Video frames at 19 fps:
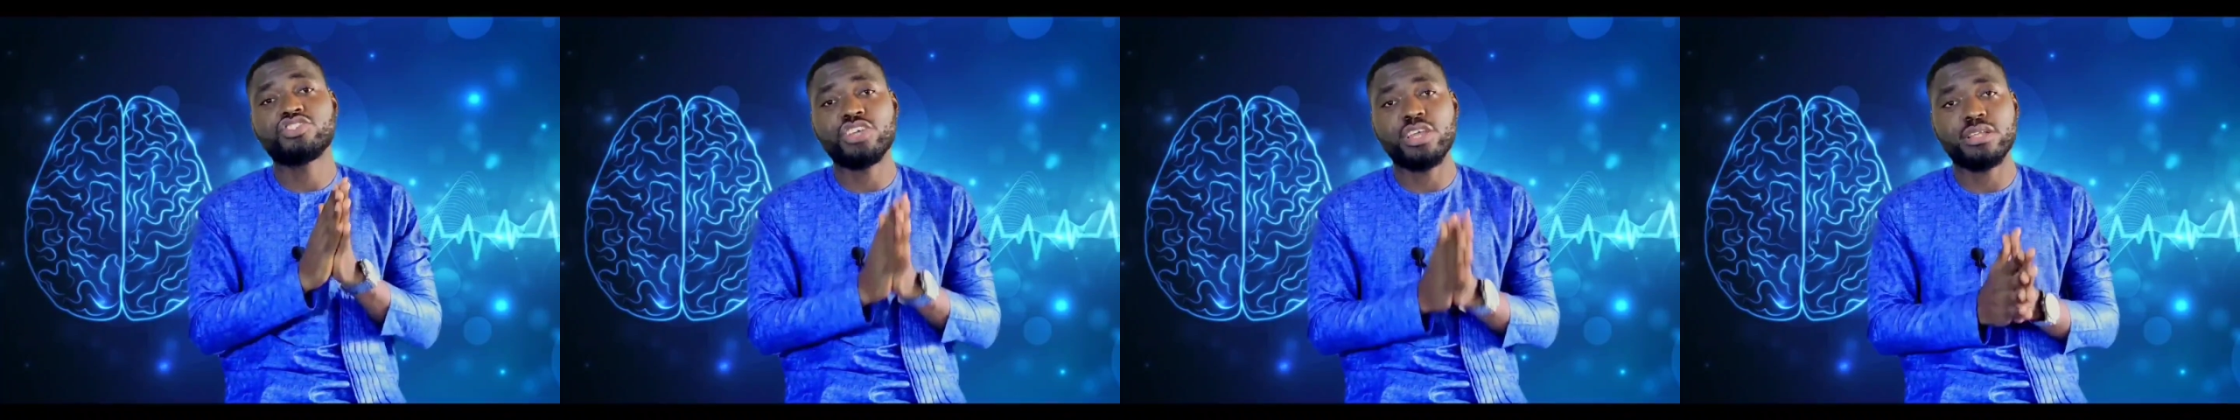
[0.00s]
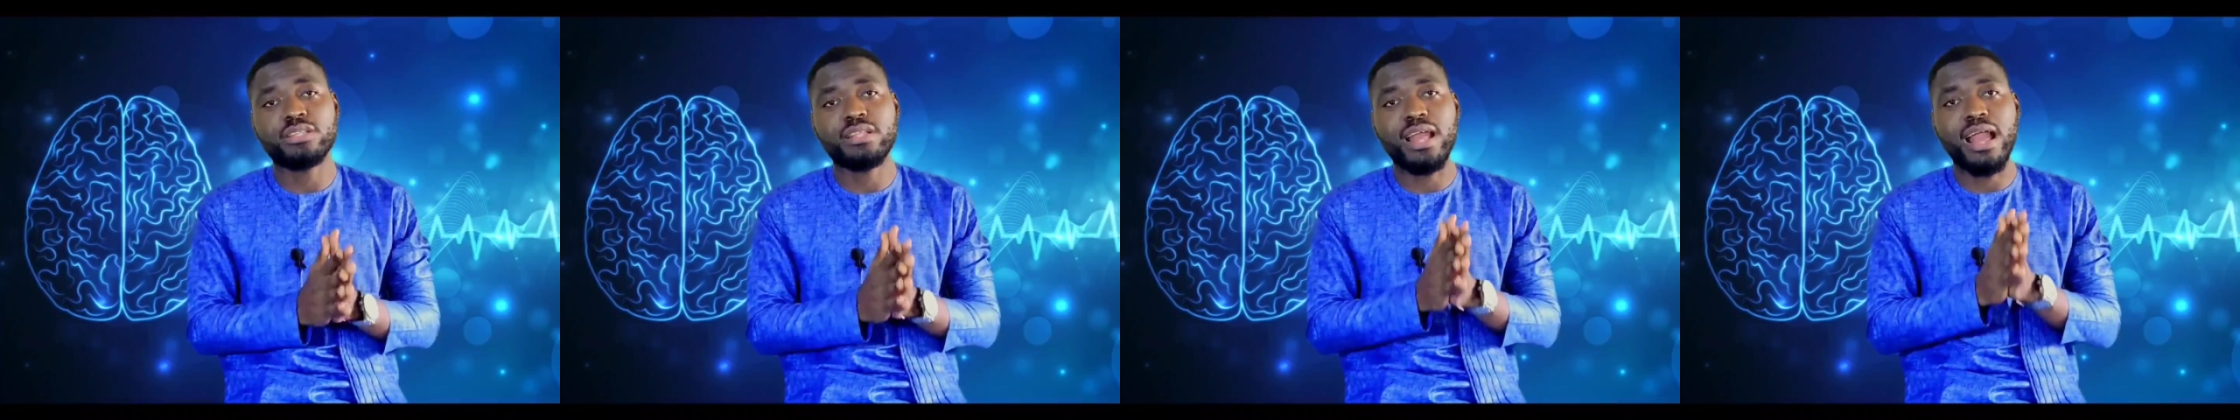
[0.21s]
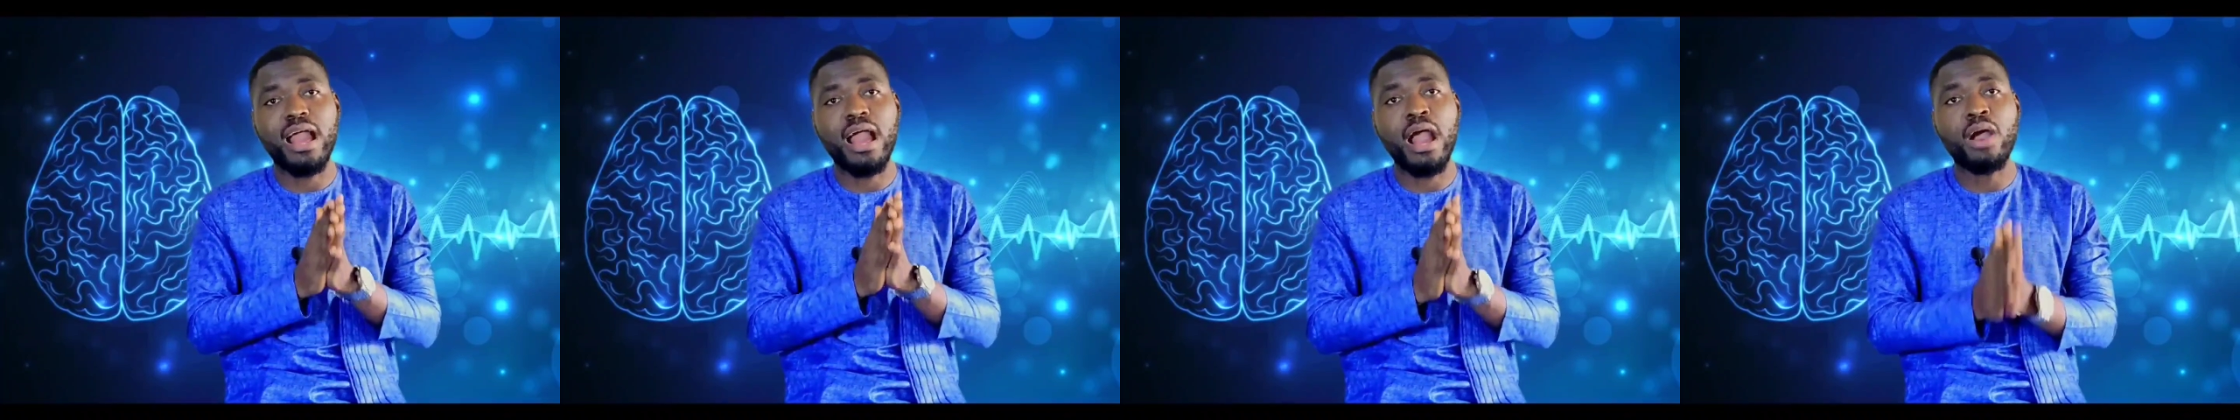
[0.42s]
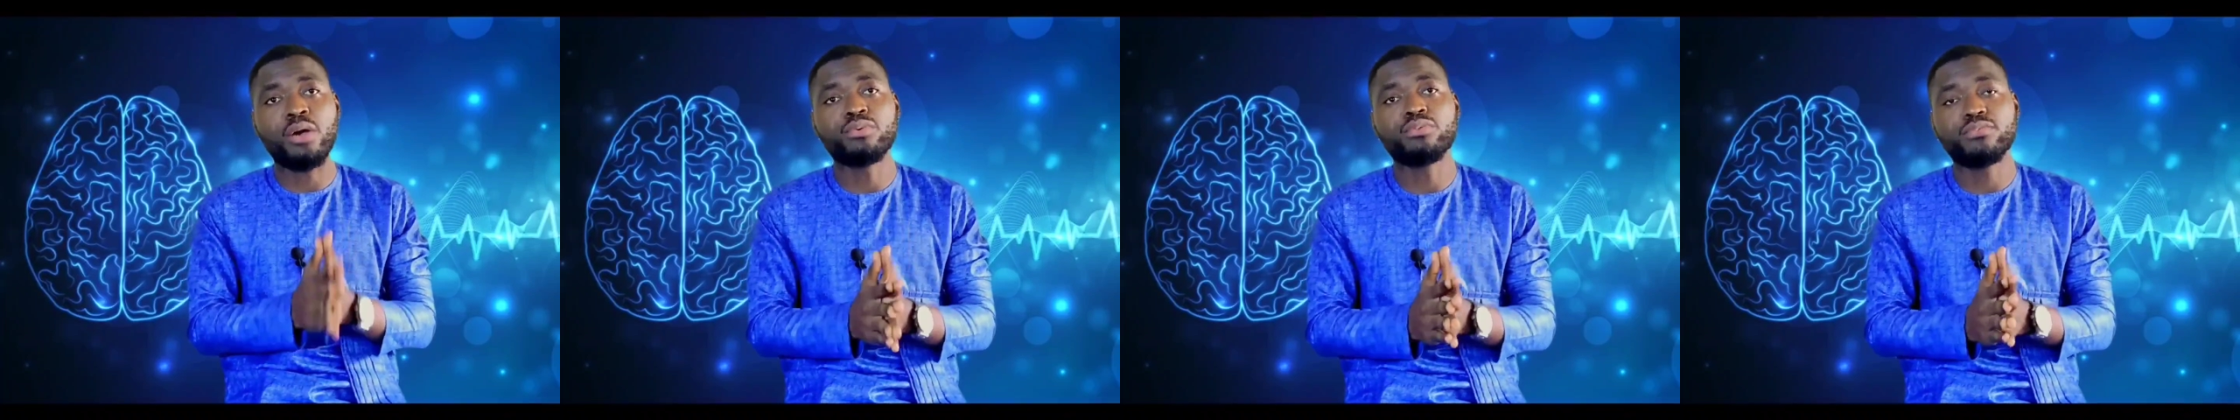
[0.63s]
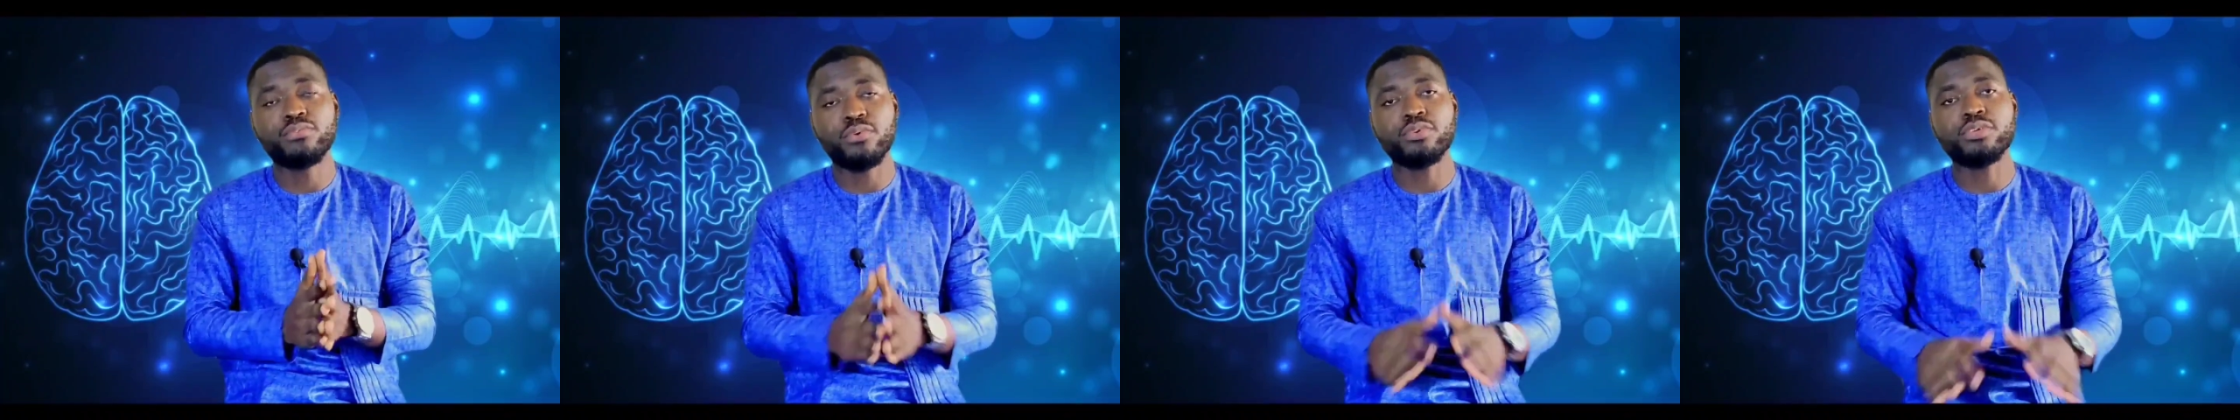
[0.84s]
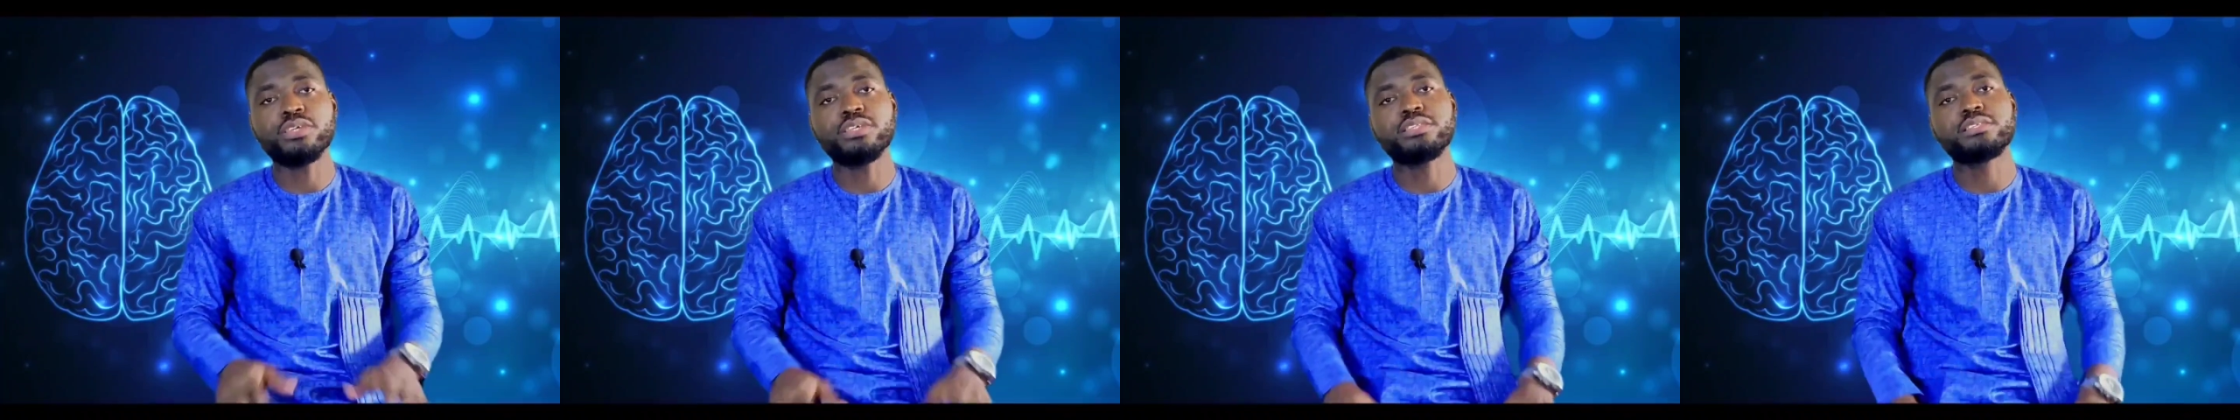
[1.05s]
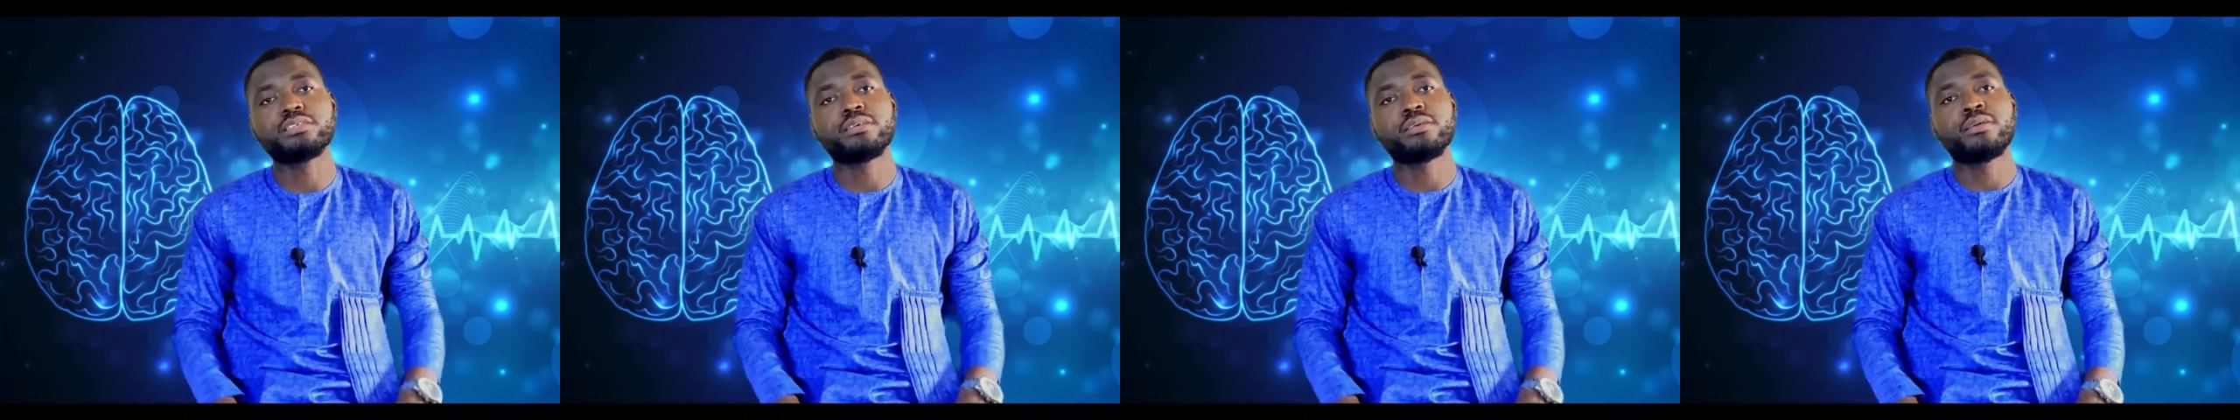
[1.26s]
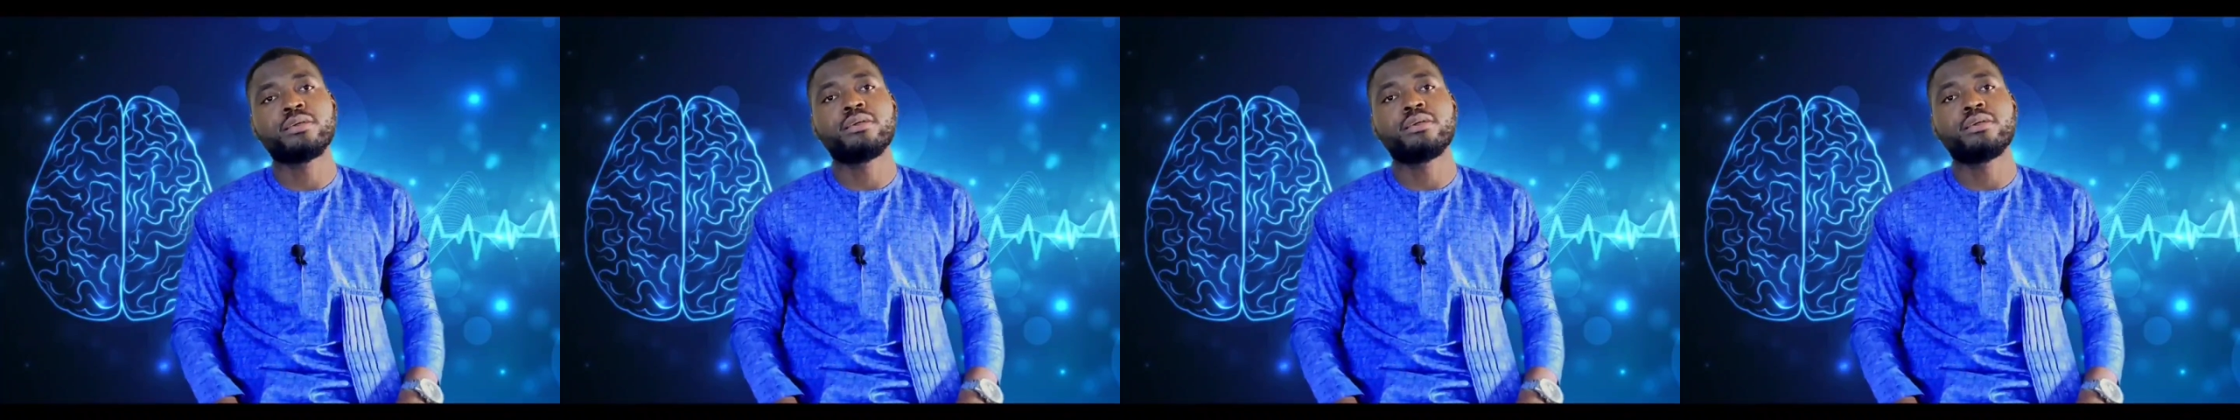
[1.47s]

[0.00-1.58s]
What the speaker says: checked out for it.